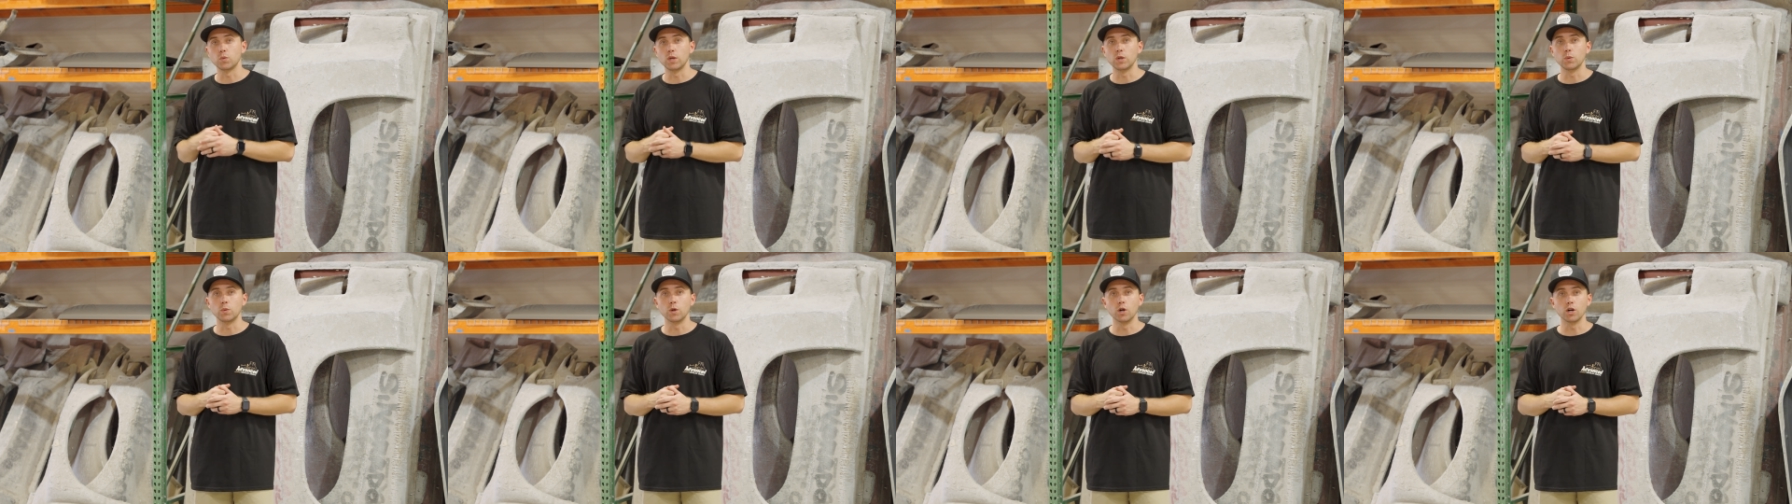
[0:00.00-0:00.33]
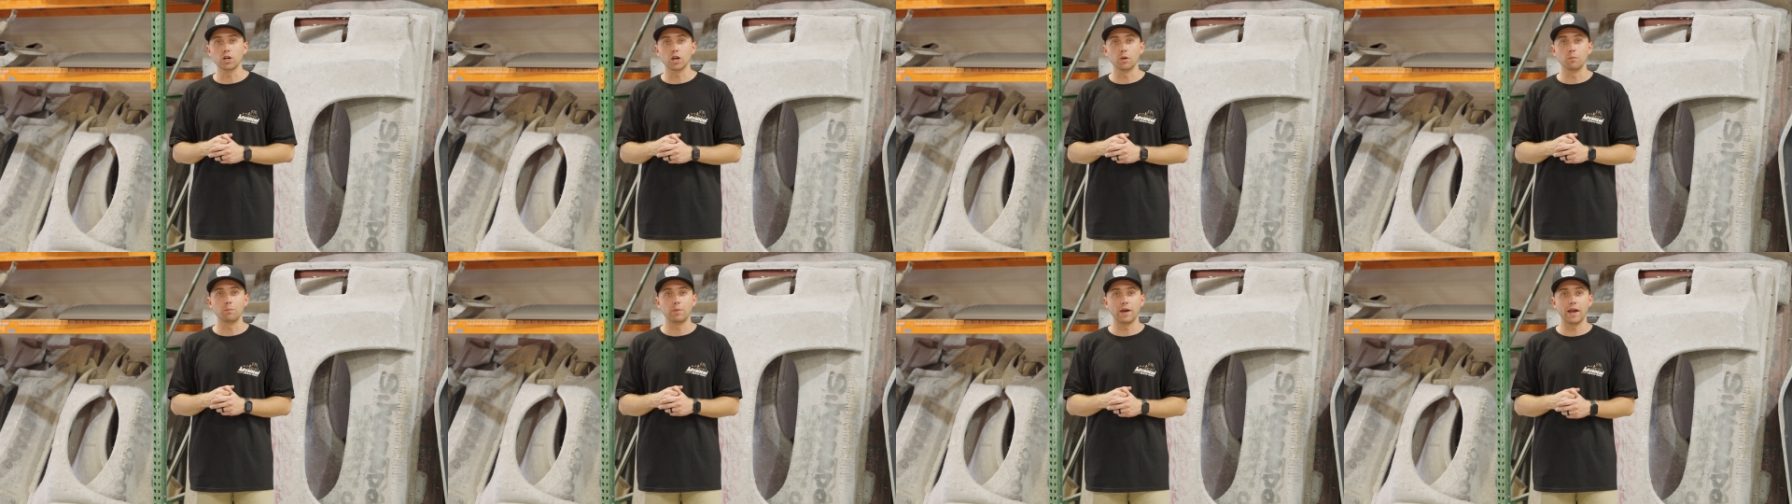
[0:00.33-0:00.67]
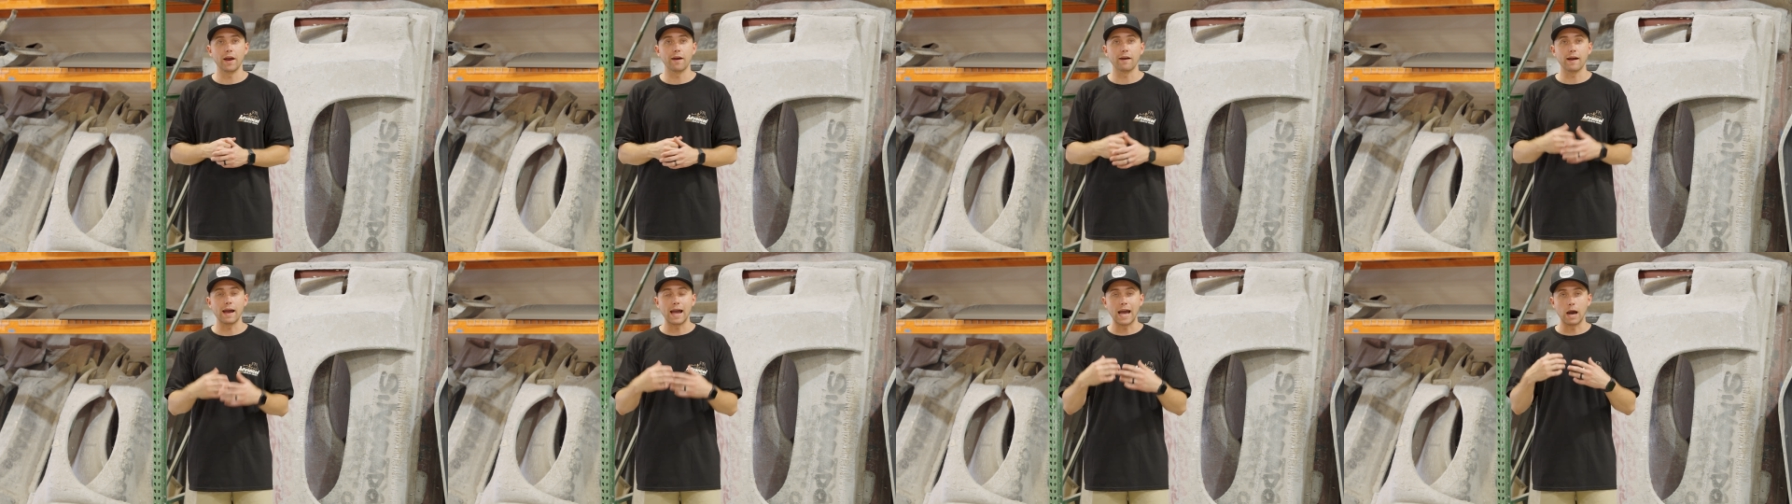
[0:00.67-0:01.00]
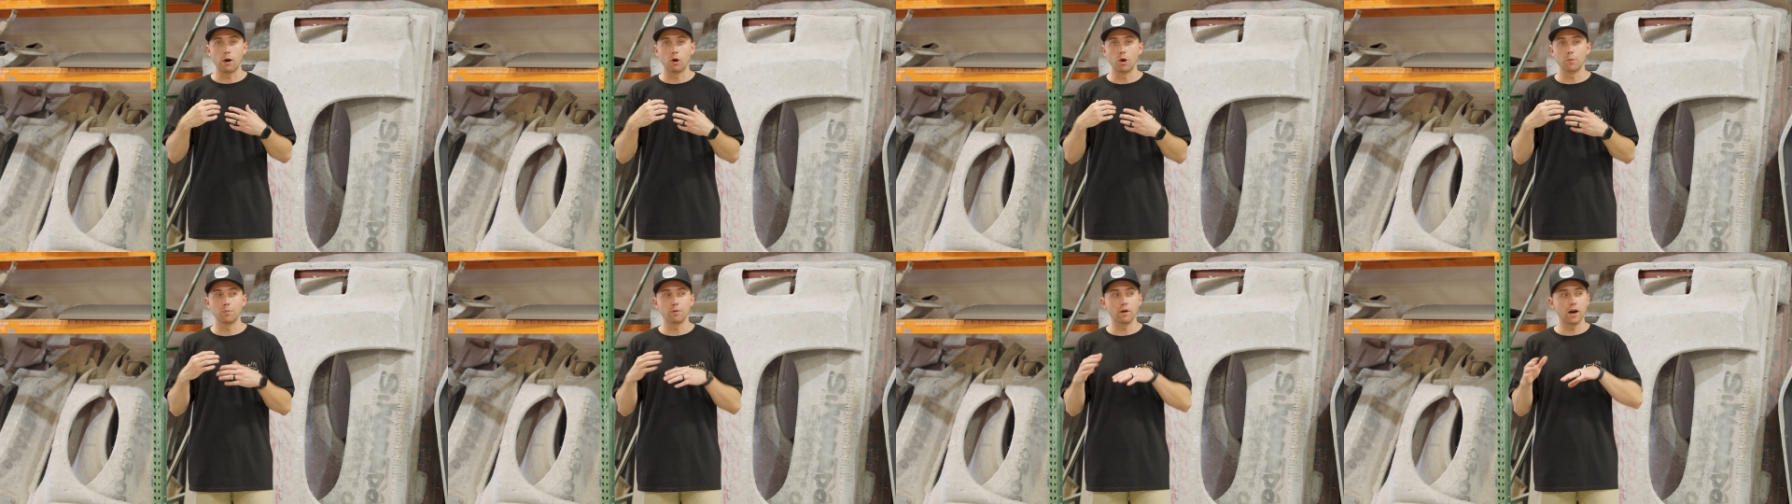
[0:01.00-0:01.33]
we will compare
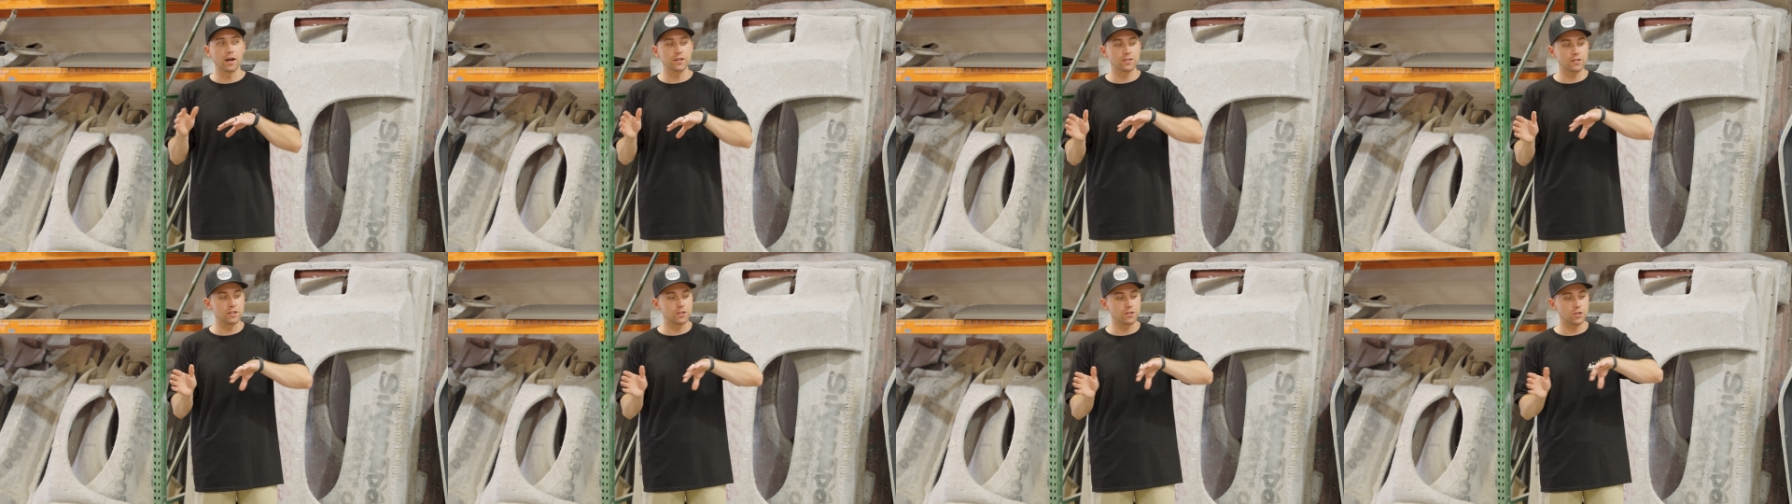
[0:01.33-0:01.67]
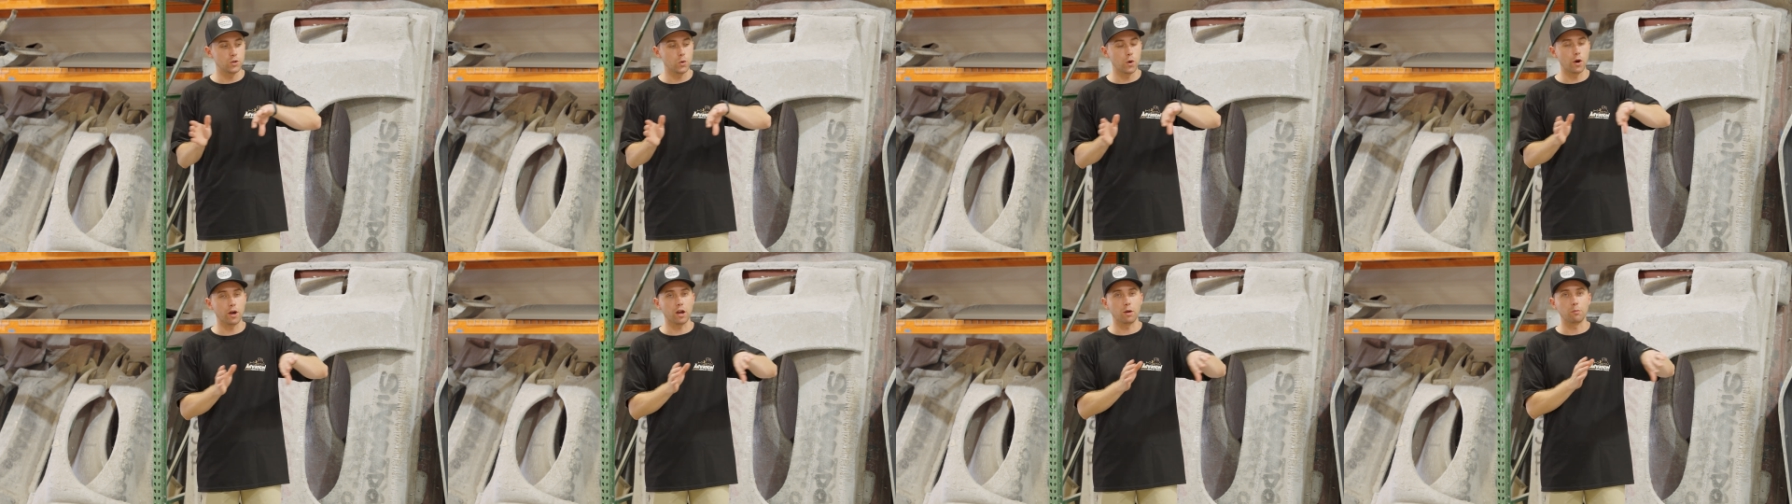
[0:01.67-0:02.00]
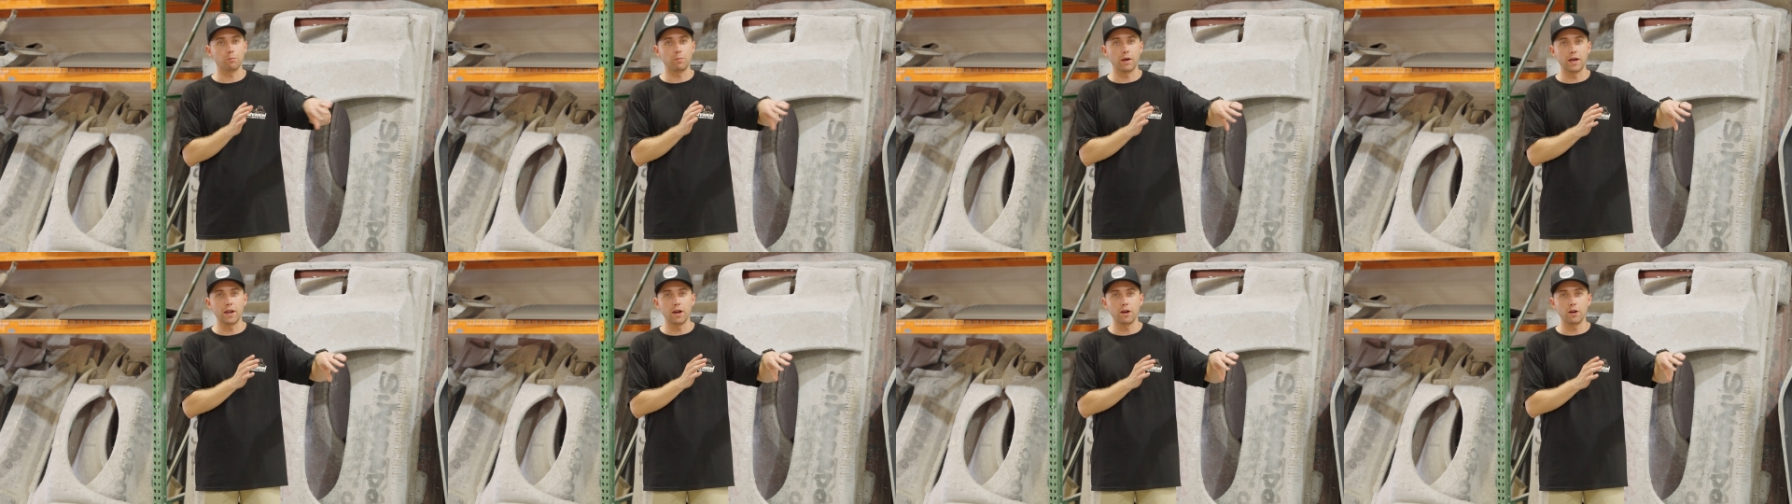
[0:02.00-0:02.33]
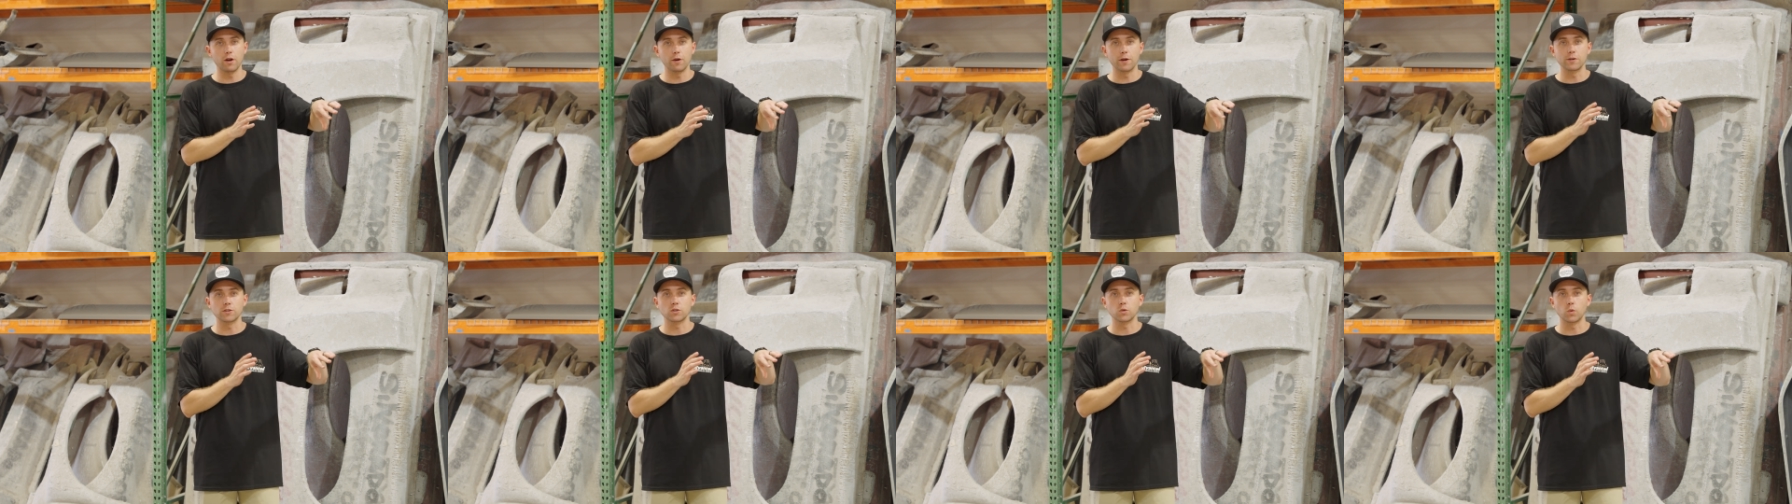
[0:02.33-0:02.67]
our process to our
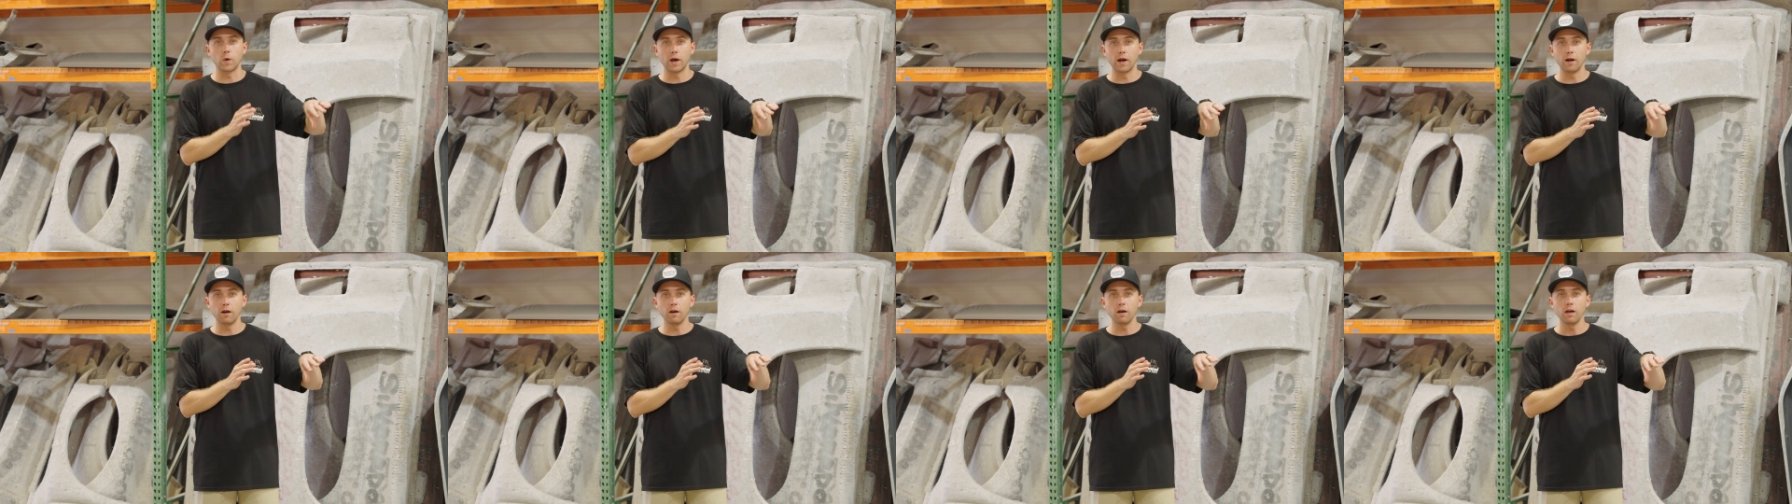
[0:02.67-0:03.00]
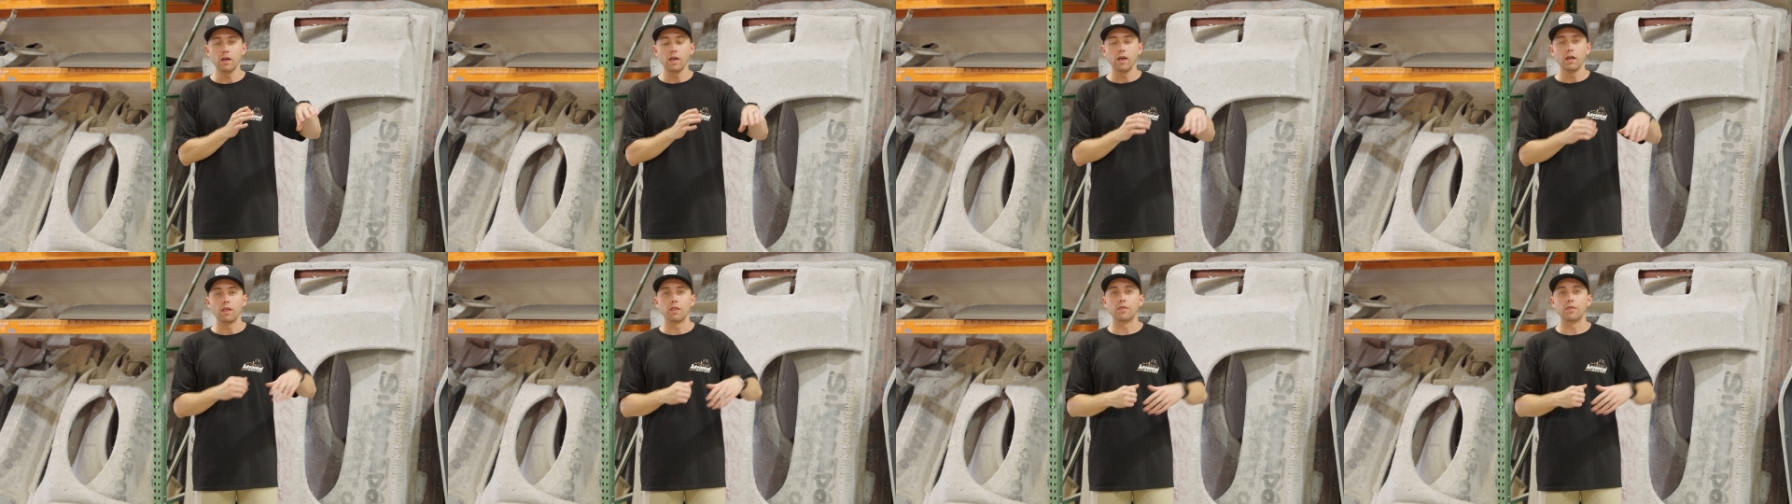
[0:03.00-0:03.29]
competitor as well.